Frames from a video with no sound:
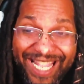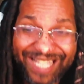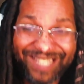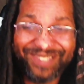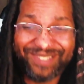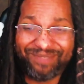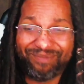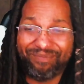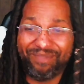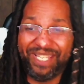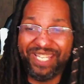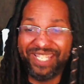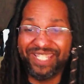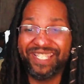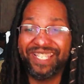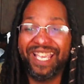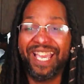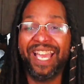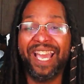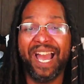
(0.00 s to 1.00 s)
ask
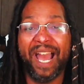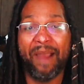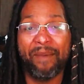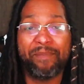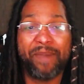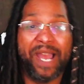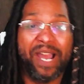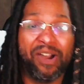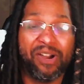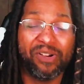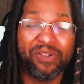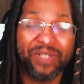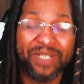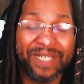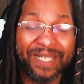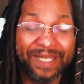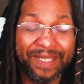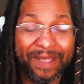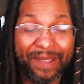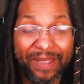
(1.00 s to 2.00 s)
me, about
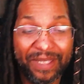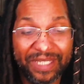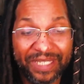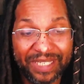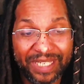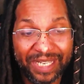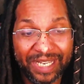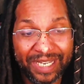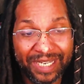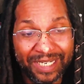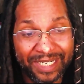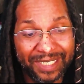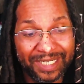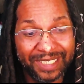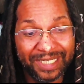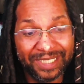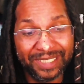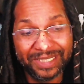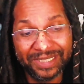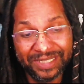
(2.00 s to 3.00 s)

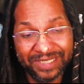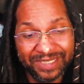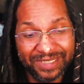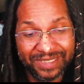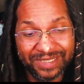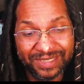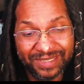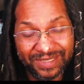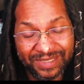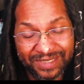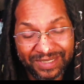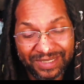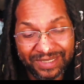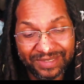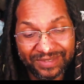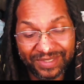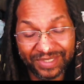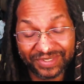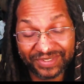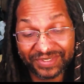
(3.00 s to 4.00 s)
uh
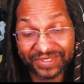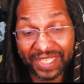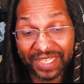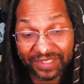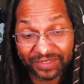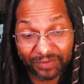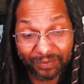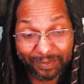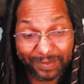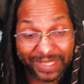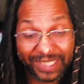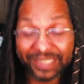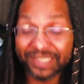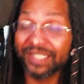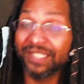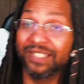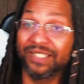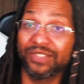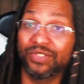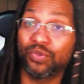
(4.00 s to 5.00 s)
the state of
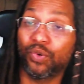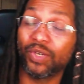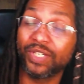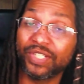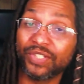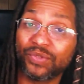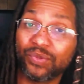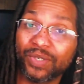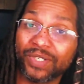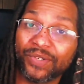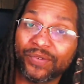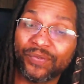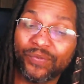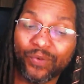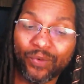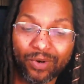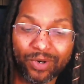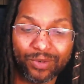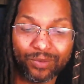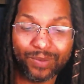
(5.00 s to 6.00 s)
media in
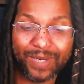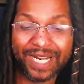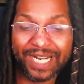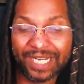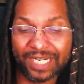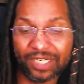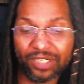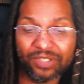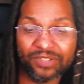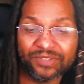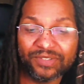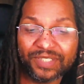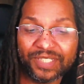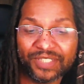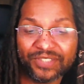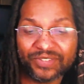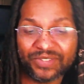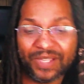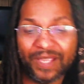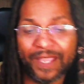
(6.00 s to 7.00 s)
2024. Wow.
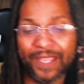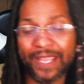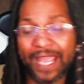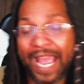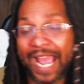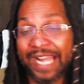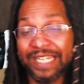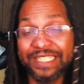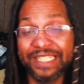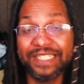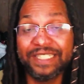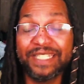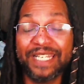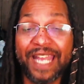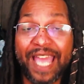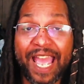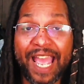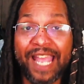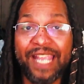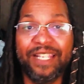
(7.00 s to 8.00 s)
It's like I did
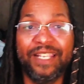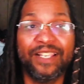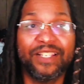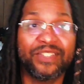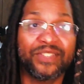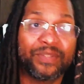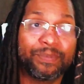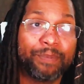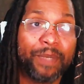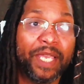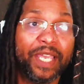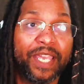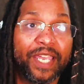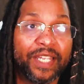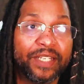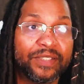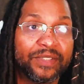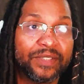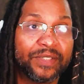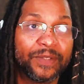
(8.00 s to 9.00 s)
not
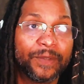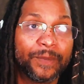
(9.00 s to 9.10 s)
expect